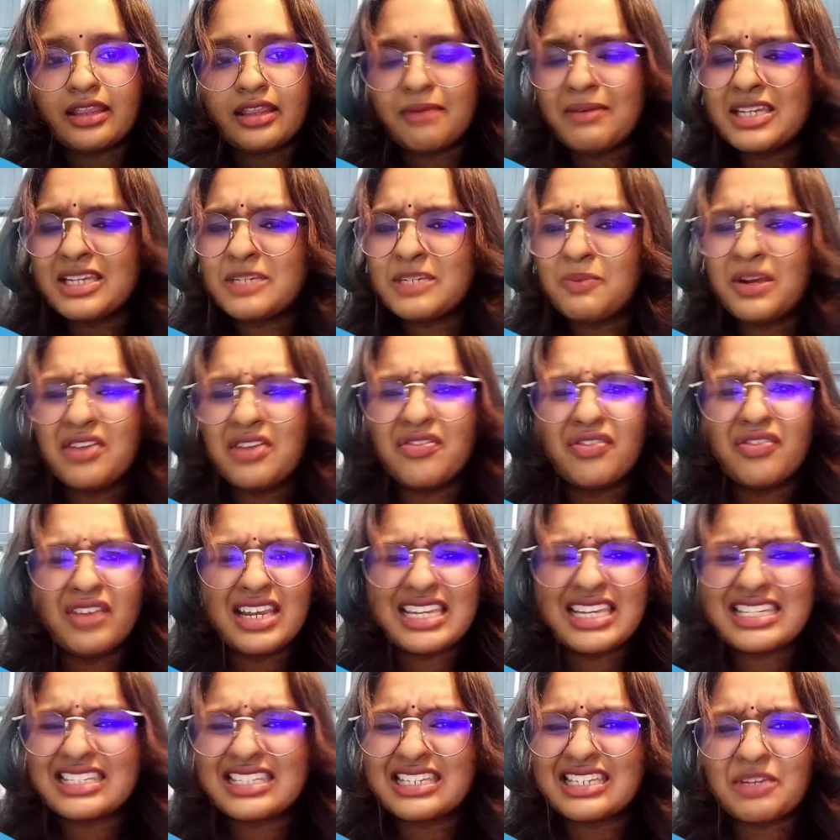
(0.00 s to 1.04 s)
There must be a
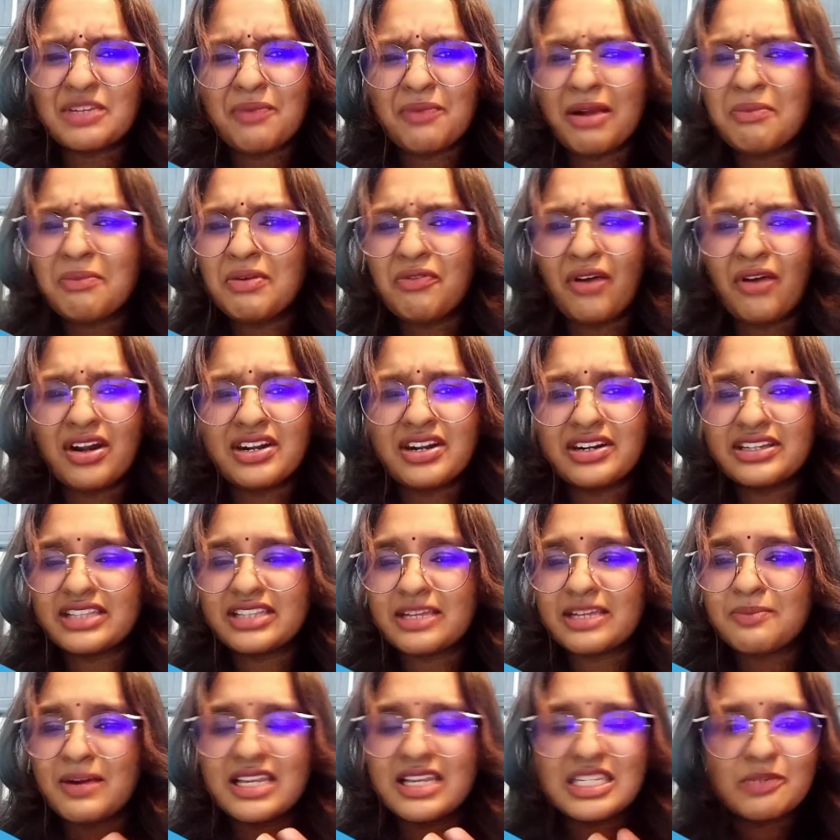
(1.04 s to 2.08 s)
reason, you might be wondering,
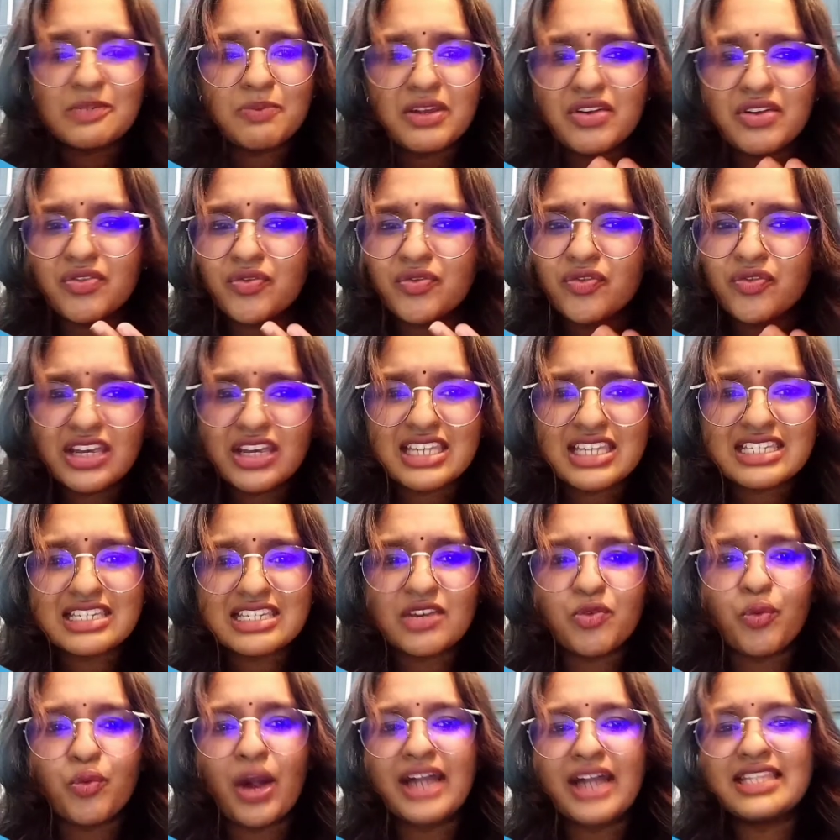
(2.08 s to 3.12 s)
there must be a
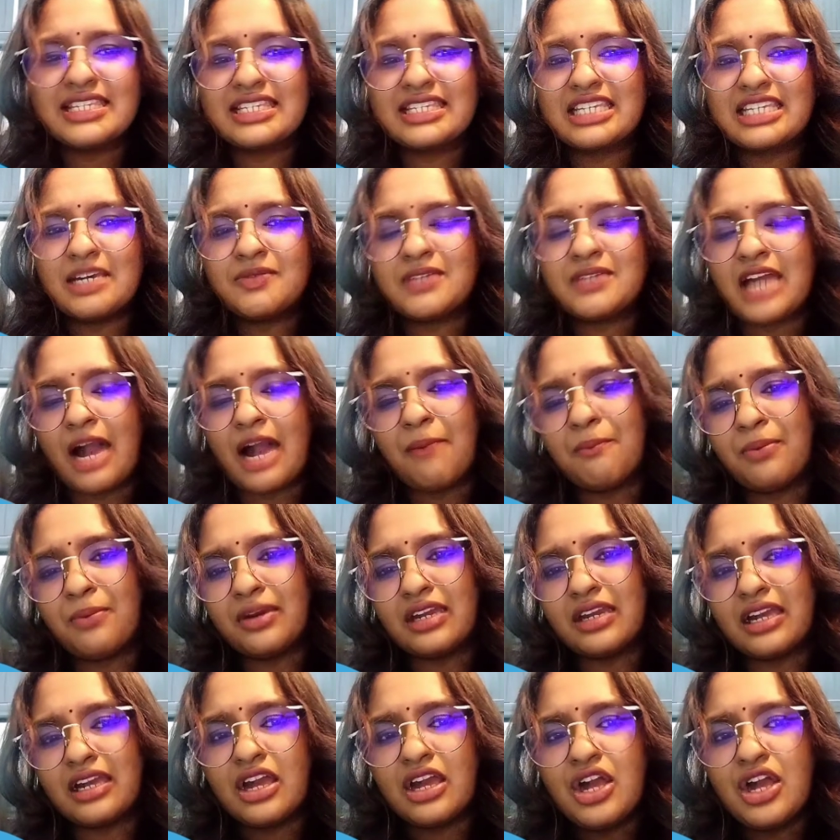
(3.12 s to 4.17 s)
reason why this keeps
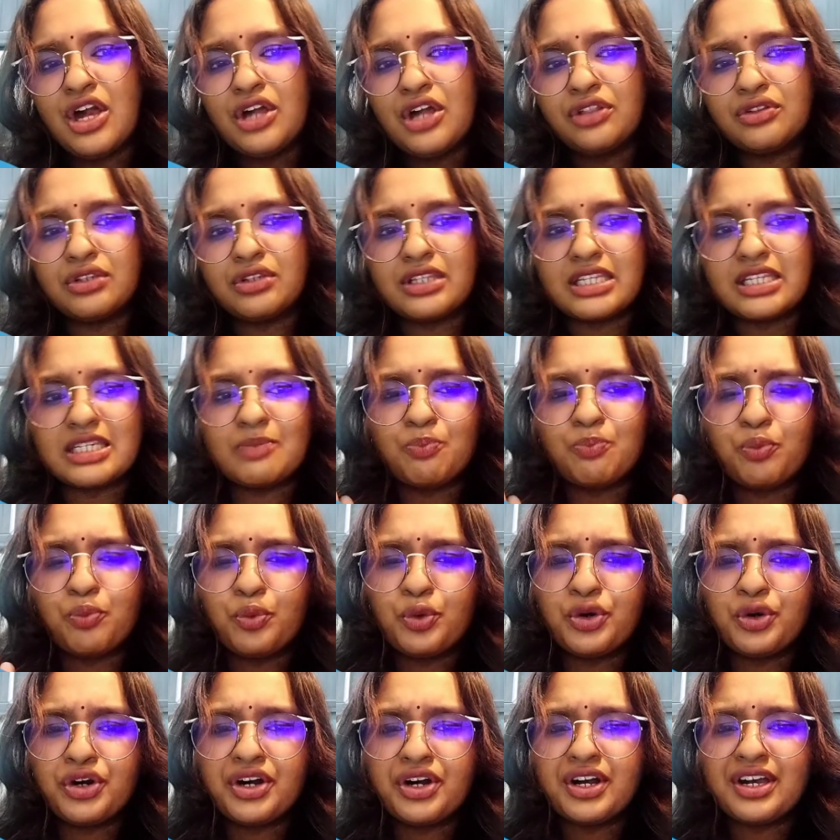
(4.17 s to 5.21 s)
happening to this
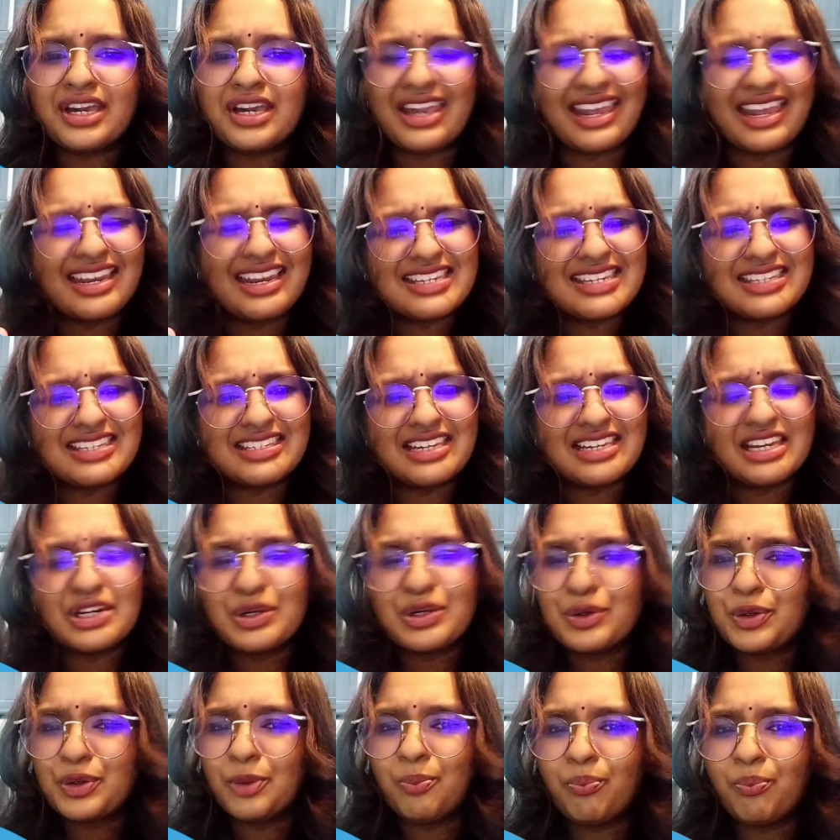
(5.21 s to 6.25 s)
poor,
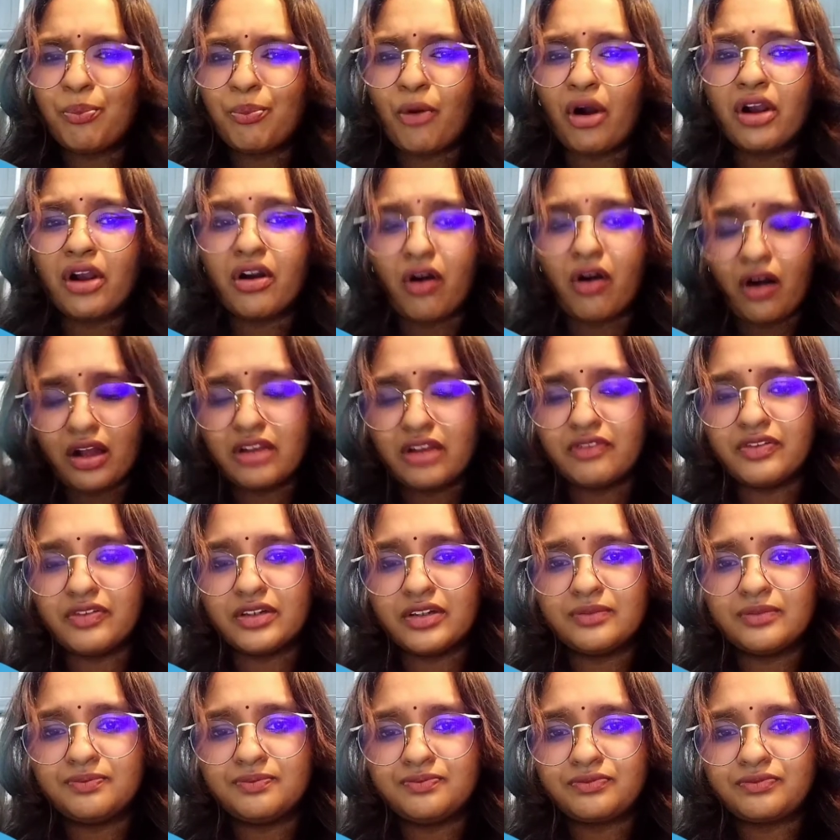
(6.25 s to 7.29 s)
innocent, good boy
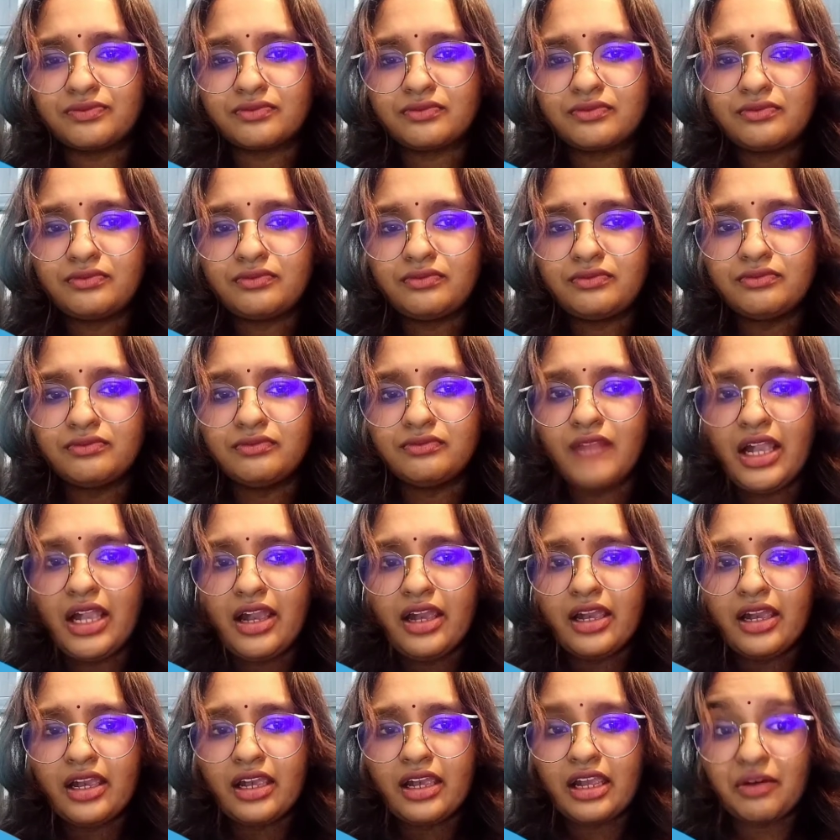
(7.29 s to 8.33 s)
Oliver.
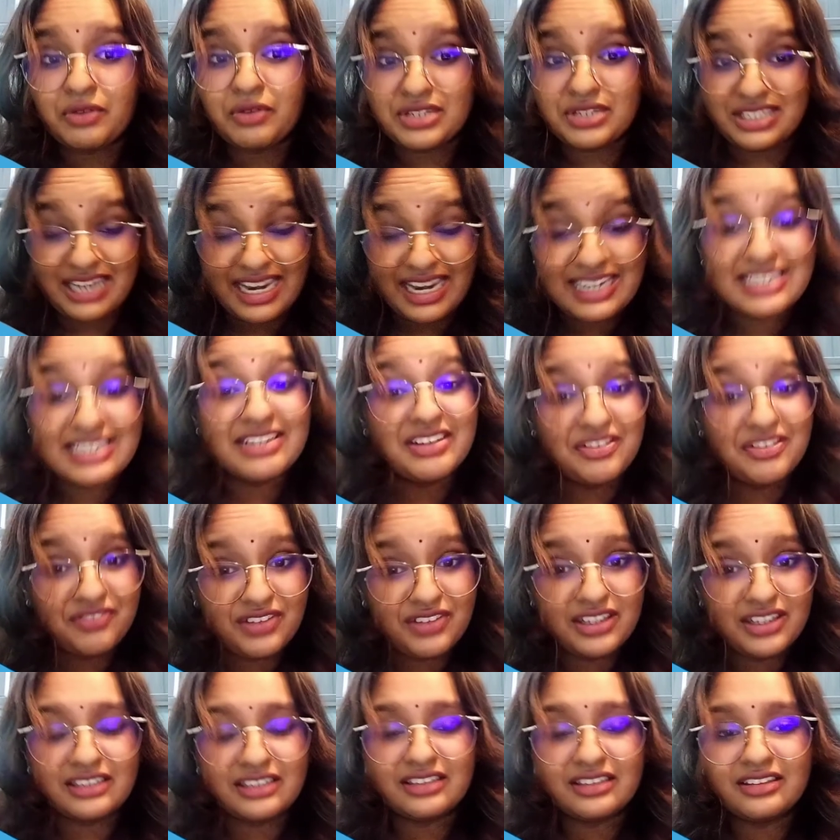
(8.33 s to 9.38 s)
It was later
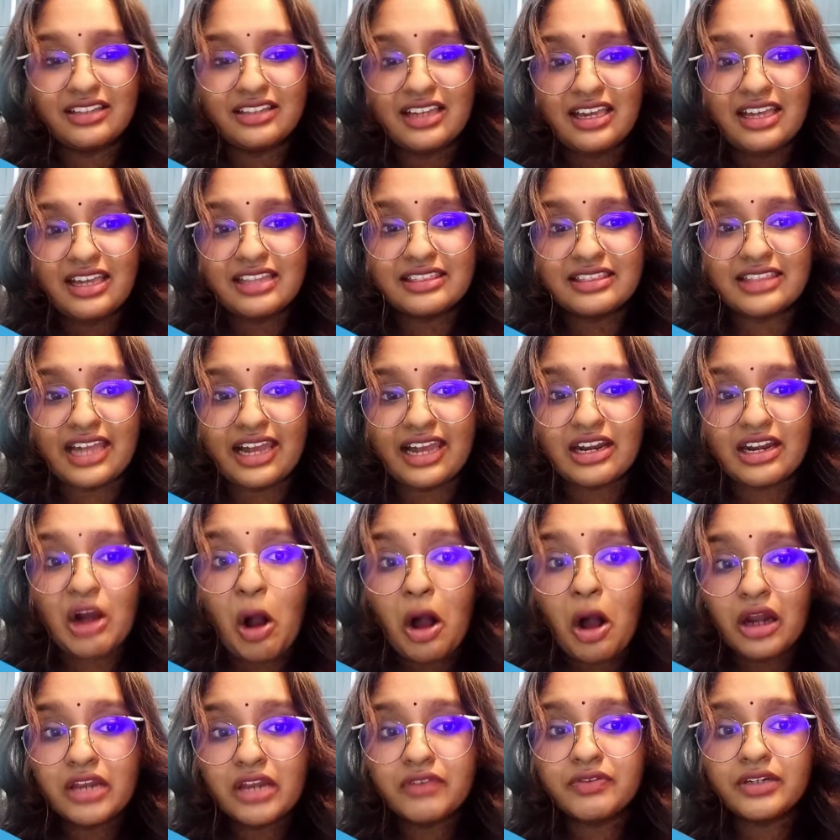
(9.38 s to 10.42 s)
revealed that
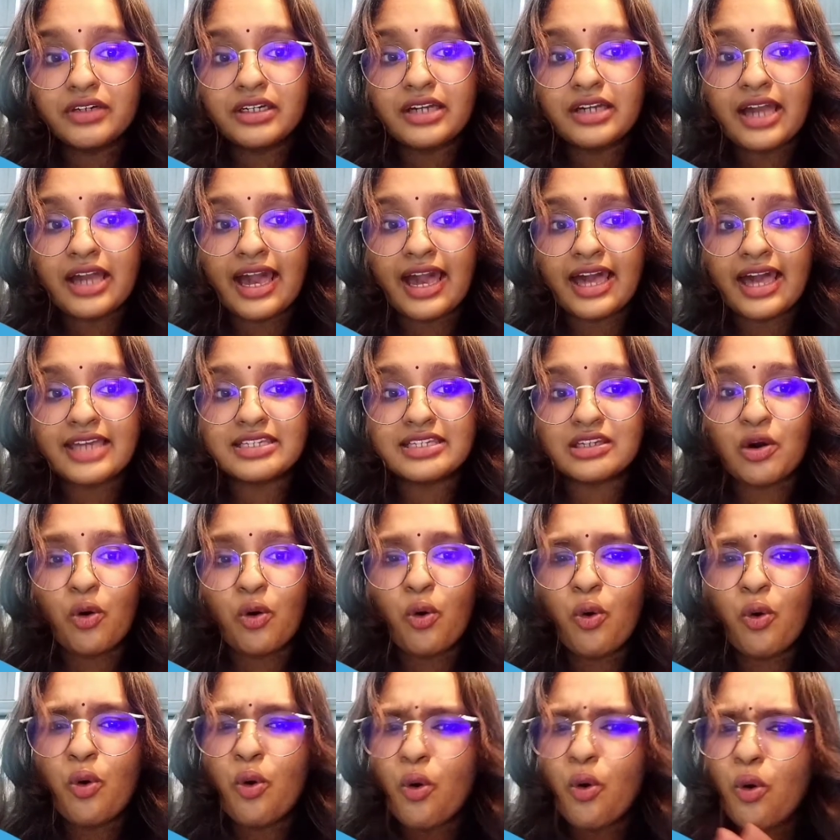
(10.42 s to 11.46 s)
Oliver has a
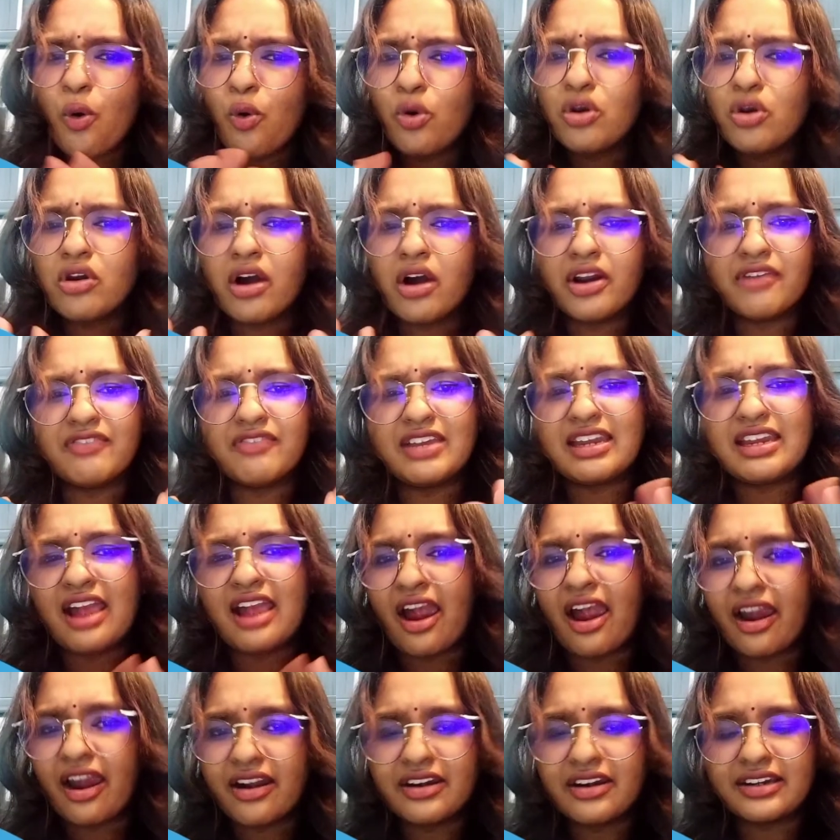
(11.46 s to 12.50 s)
whole lot of
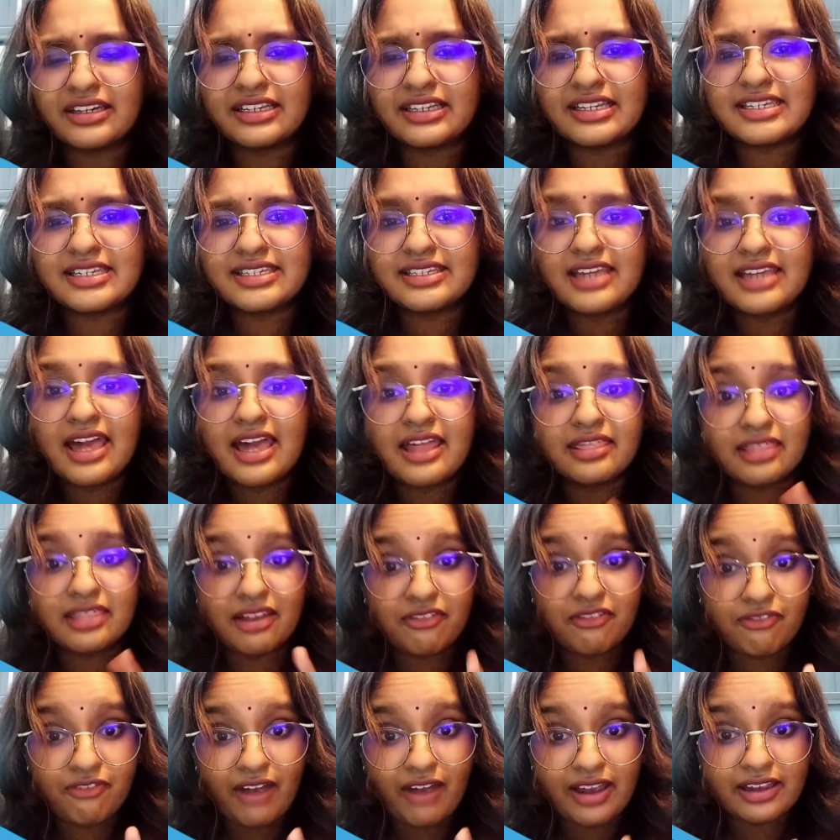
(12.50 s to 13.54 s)
inheritance
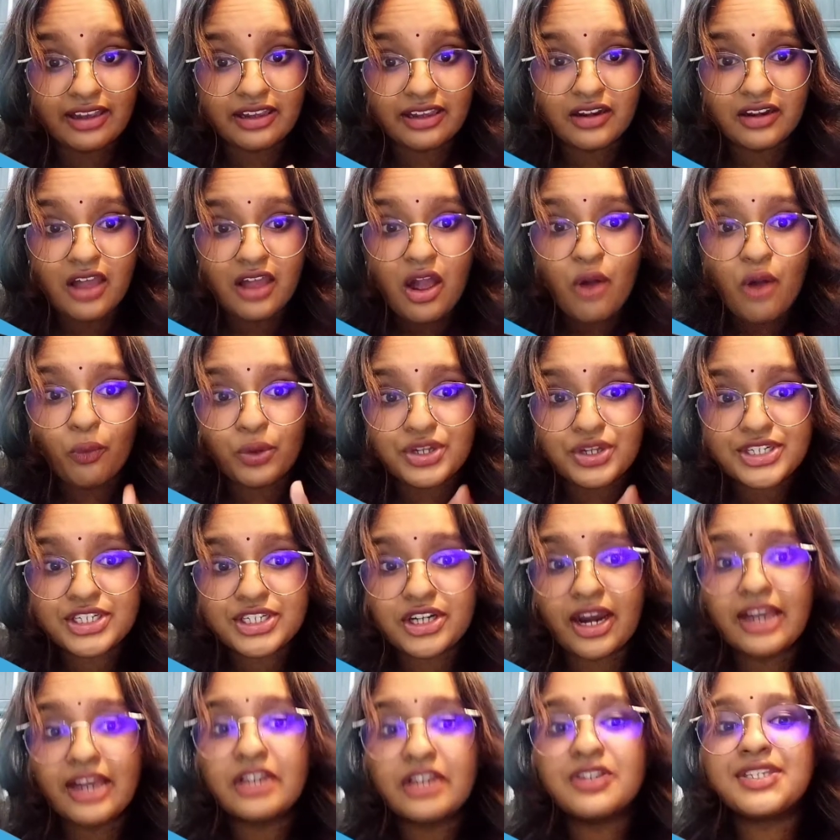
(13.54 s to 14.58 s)
that Fagin was
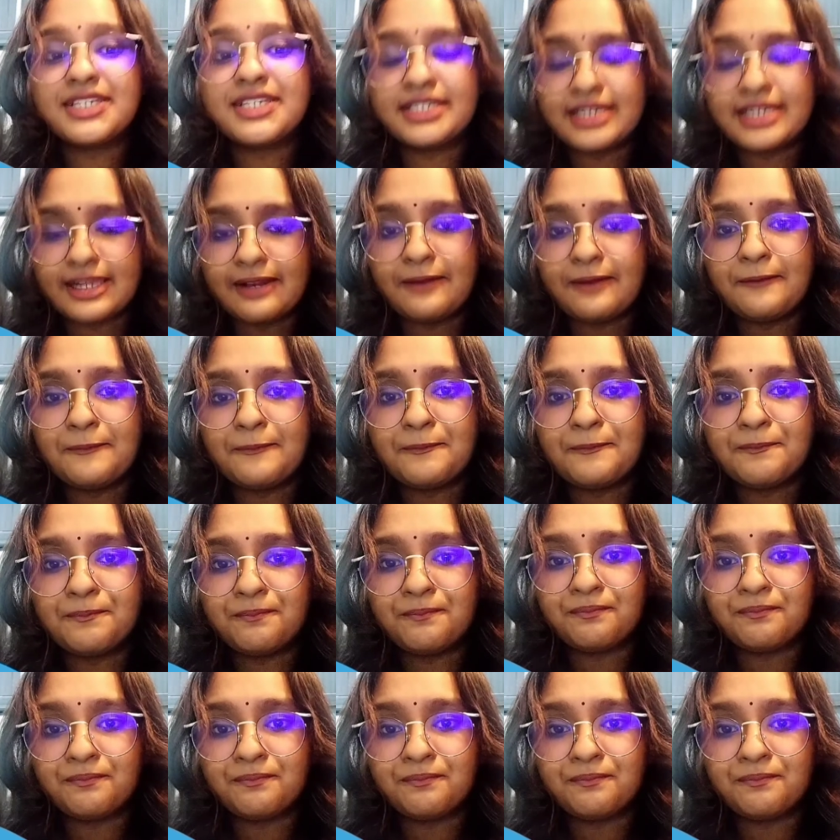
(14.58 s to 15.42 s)
trying to steal.